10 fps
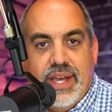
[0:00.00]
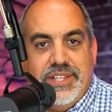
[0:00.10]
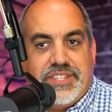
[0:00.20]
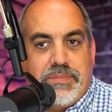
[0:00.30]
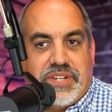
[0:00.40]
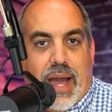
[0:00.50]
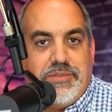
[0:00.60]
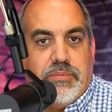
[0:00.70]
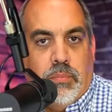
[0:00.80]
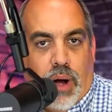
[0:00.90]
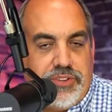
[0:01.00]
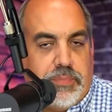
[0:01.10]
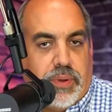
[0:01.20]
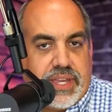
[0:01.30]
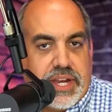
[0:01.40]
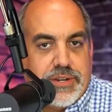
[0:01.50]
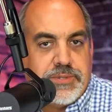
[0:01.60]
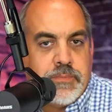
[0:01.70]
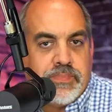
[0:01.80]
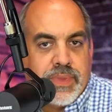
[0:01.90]
and sometimes multiple
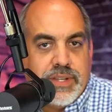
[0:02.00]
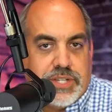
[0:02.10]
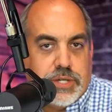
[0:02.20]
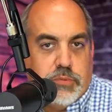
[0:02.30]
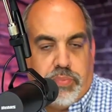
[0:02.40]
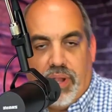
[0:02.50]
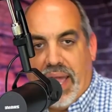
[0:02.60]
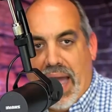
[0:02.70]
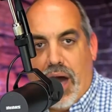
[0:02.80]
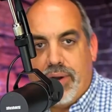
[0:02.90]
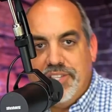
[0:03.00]
years to play out.